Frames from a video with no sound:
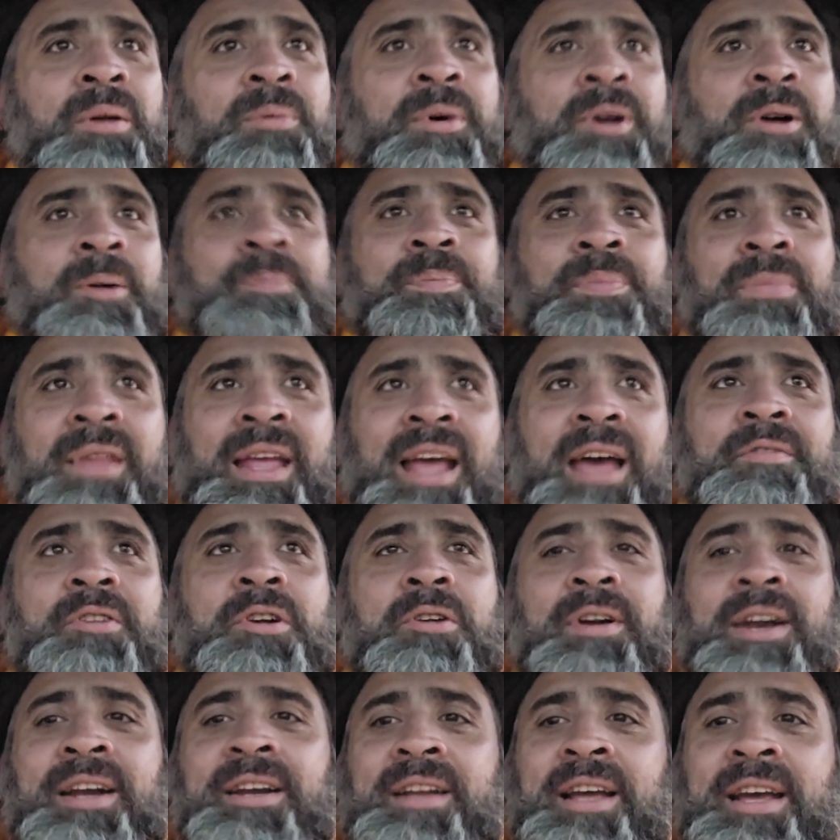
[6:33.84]
Well, have a
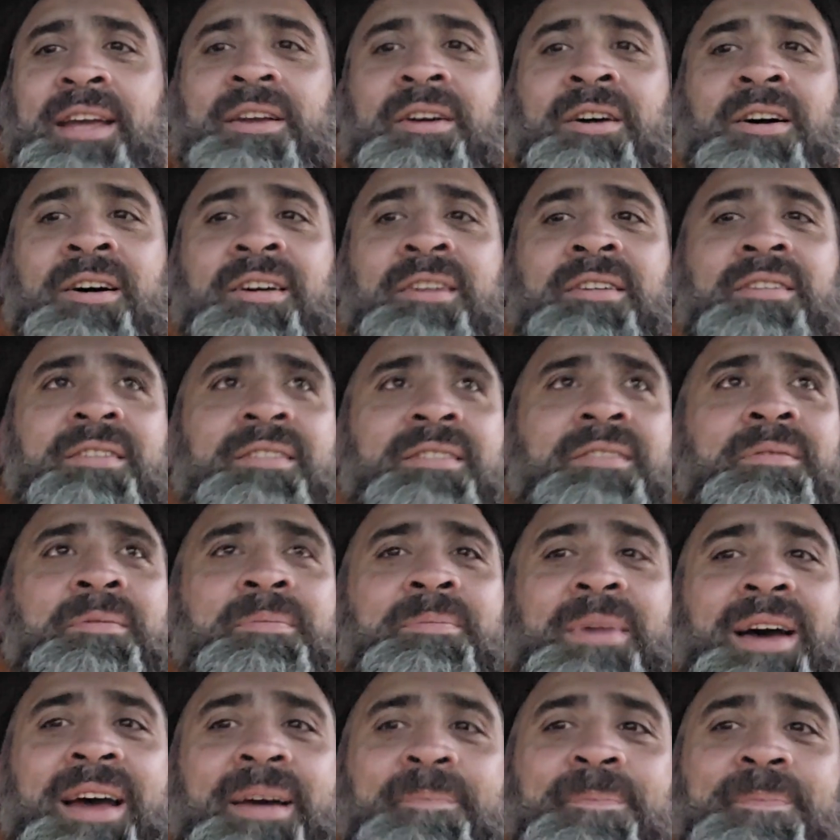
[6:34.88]
great night, y'all.
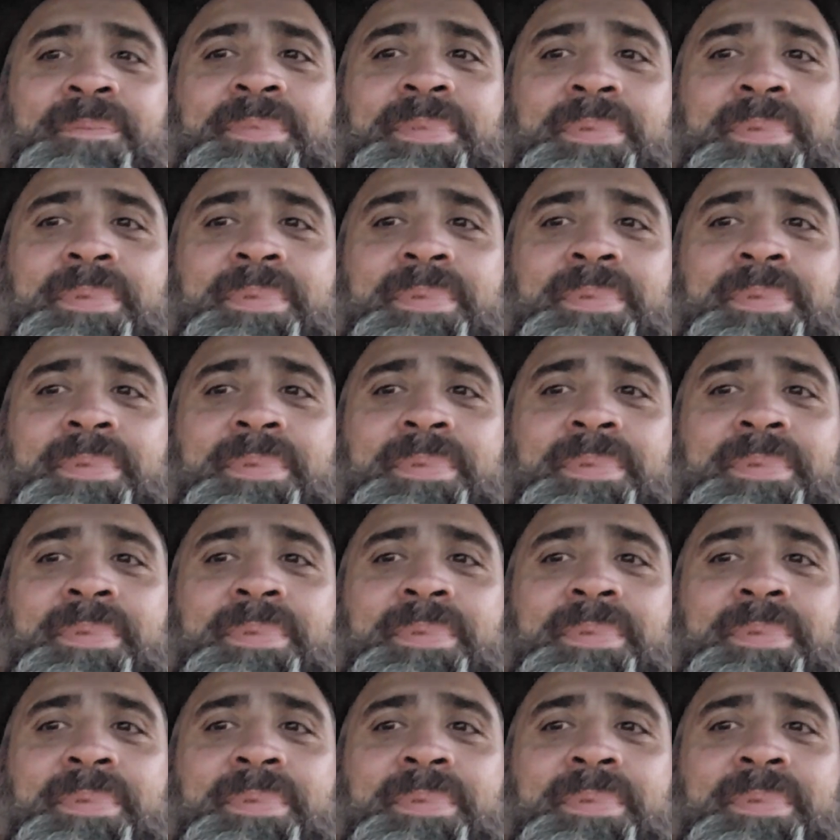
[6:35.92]
Bye.